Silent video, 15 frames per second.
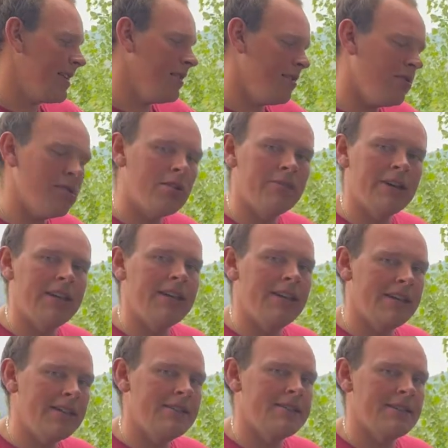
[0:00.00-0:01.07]
I don't know if I can
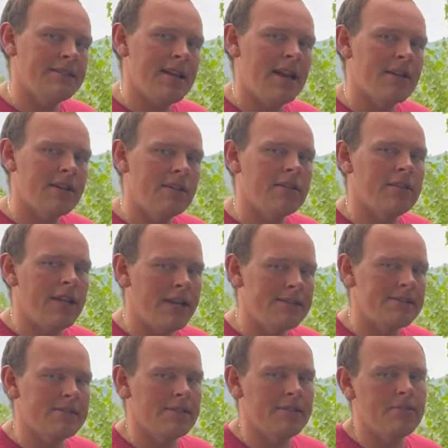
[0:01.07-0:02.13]
get these things out of here
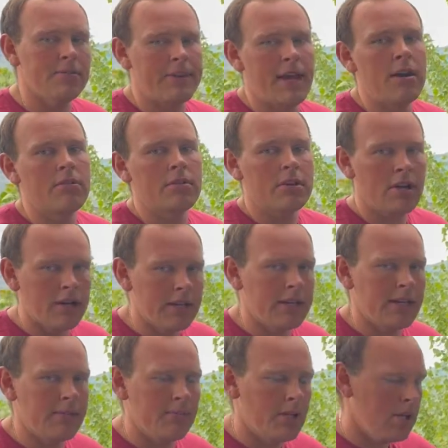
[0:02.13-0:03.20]
nicely without cutting
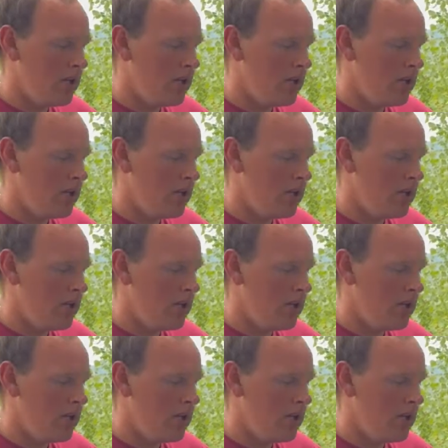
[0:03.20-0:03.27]
them.